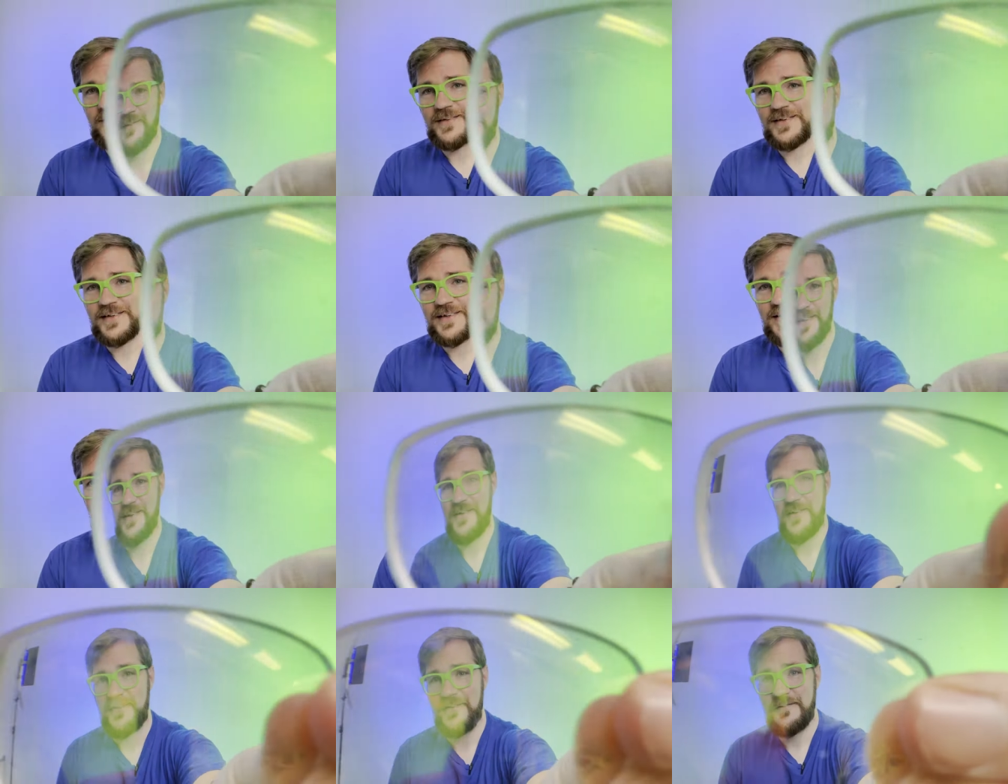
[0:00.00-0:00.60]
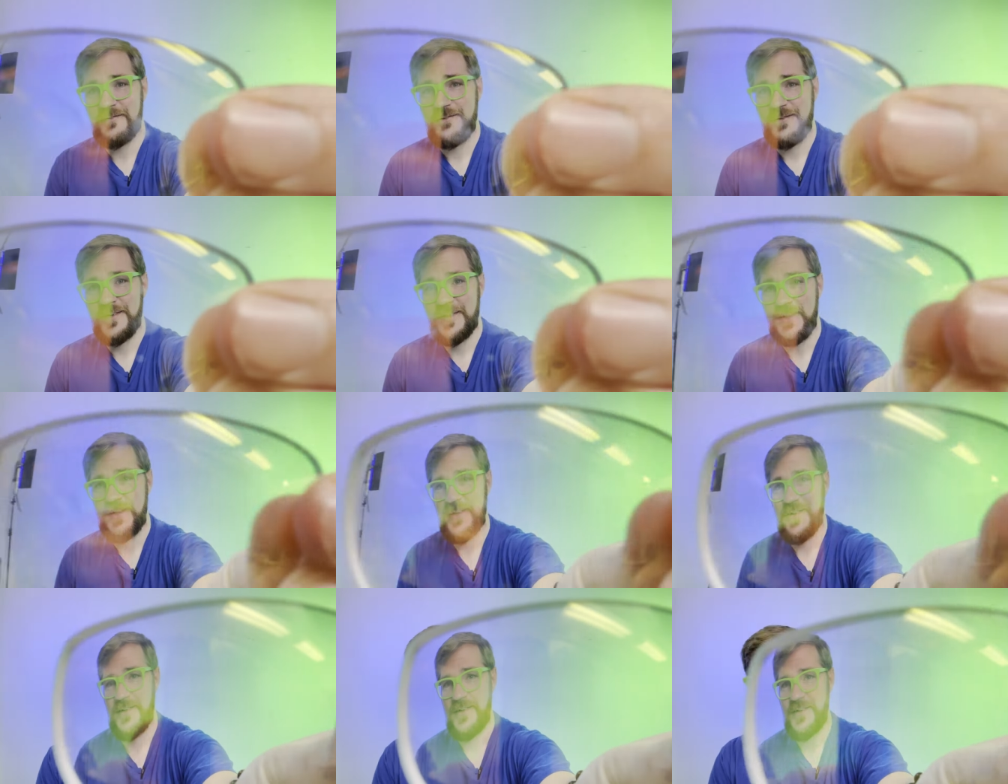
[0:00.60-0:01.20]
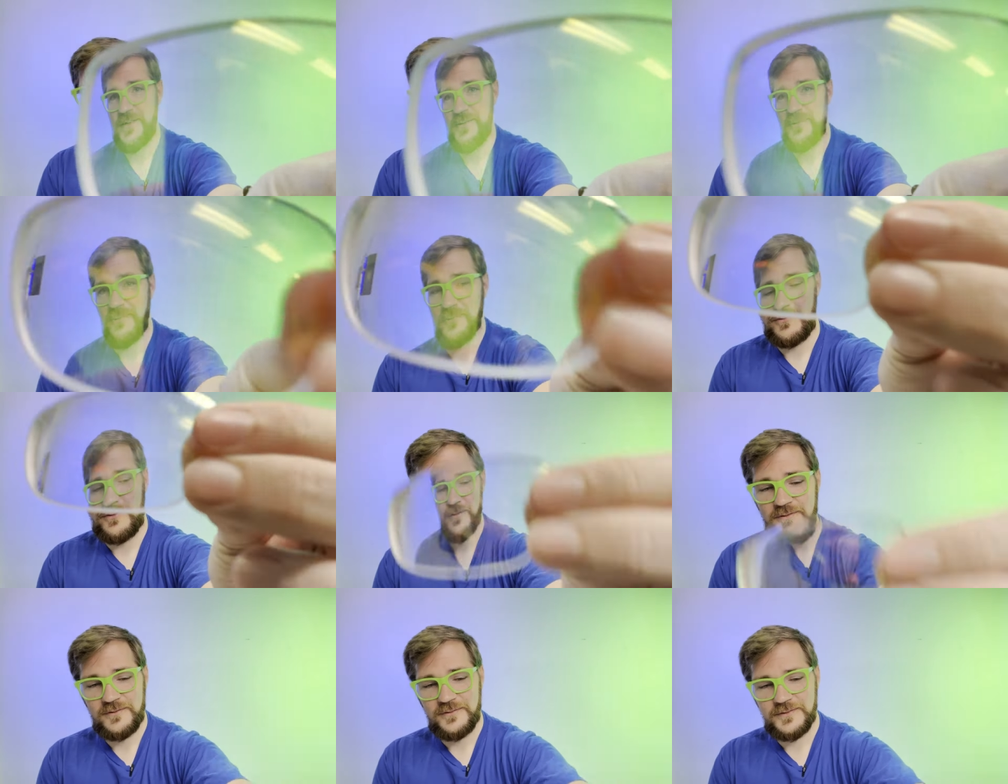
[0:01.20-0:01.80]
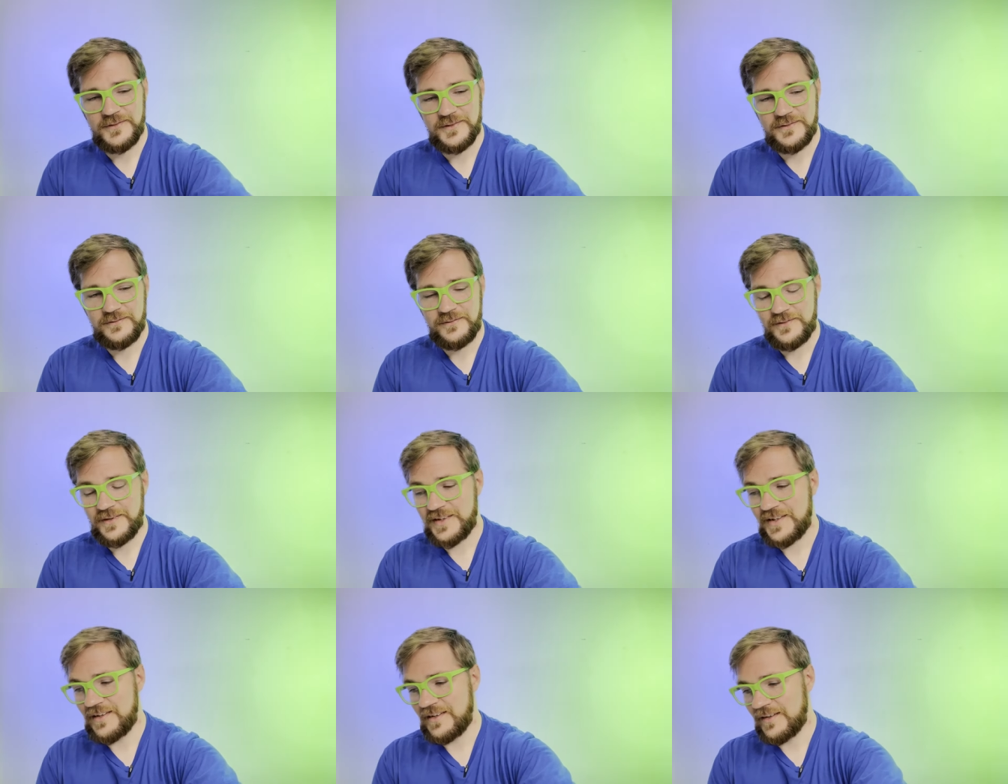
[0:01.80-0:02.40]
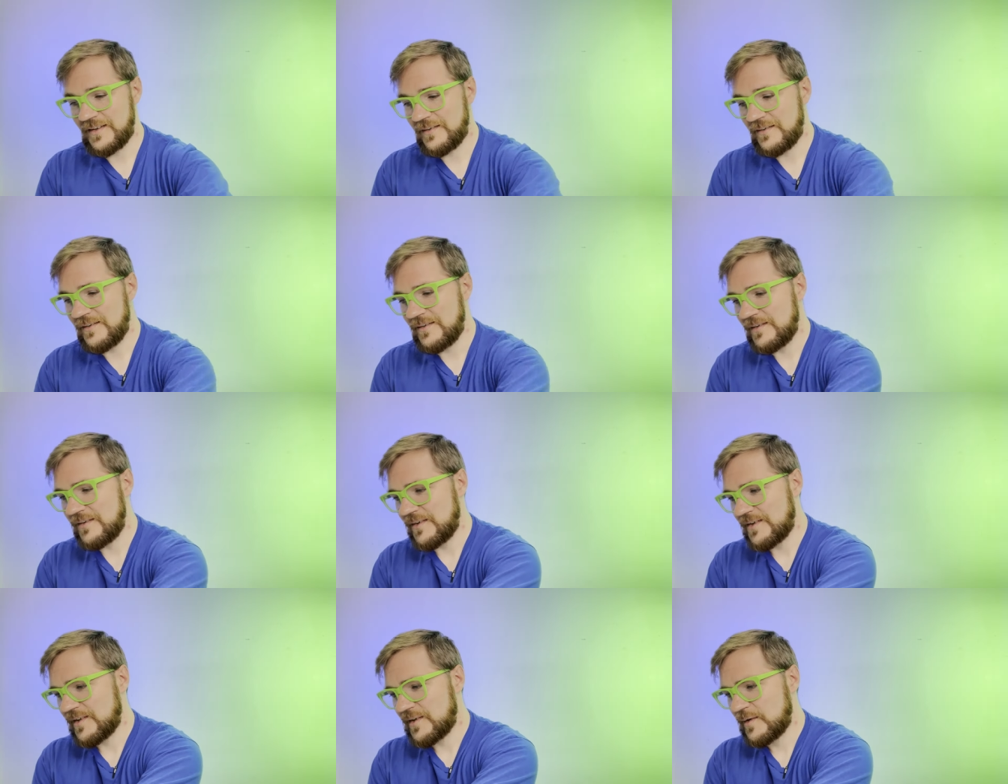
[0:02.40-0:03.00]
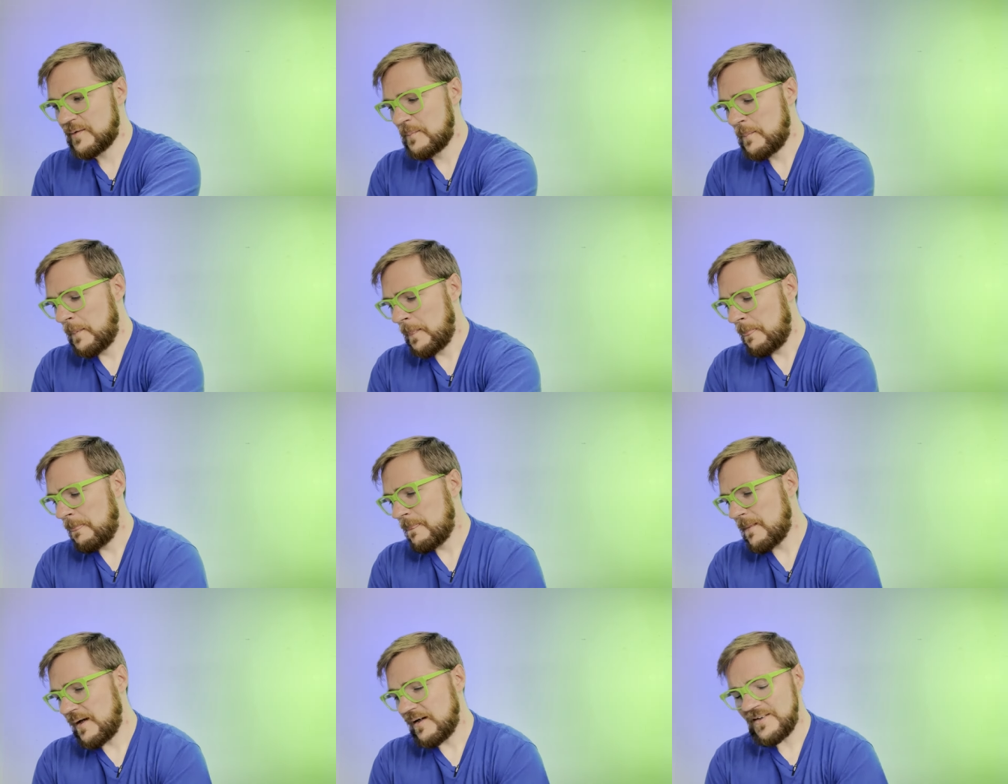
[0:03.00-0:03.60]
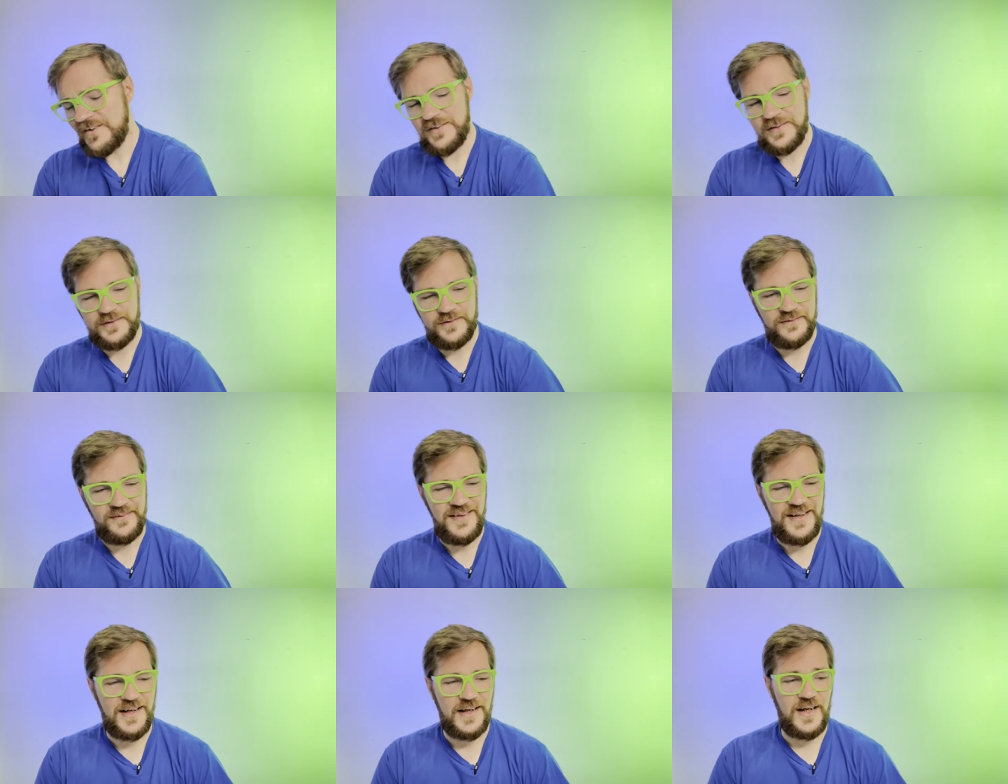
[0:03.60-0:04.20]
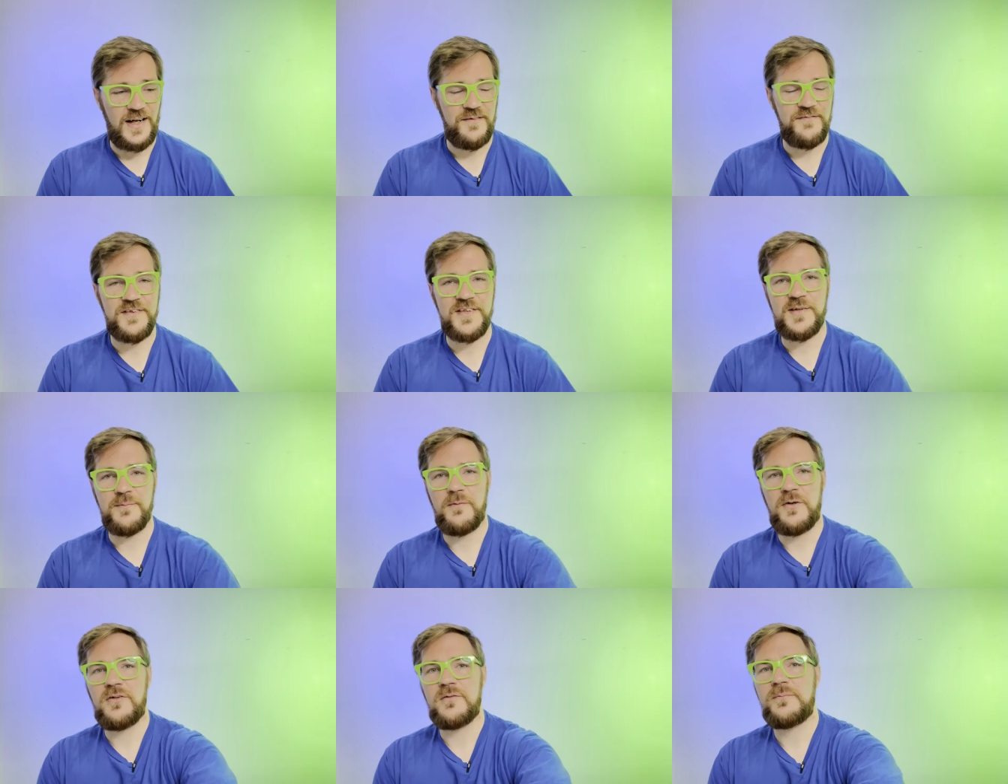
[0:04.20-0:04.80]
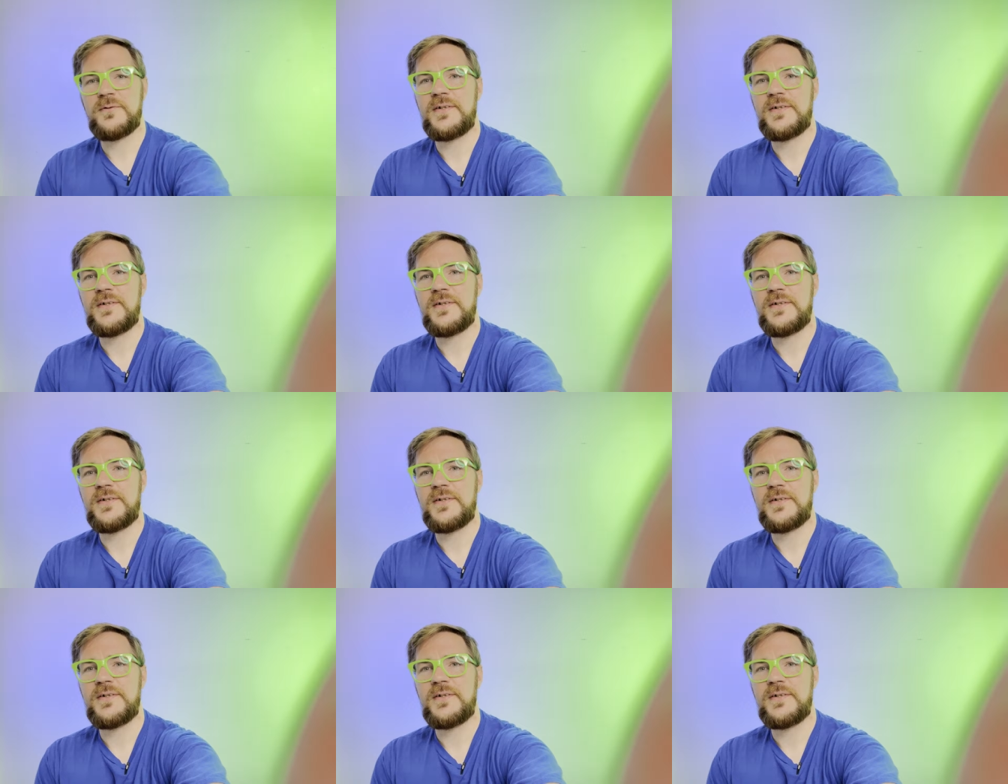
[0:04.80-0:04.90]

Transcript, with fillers: so your world looks like this. Actually, do I have a small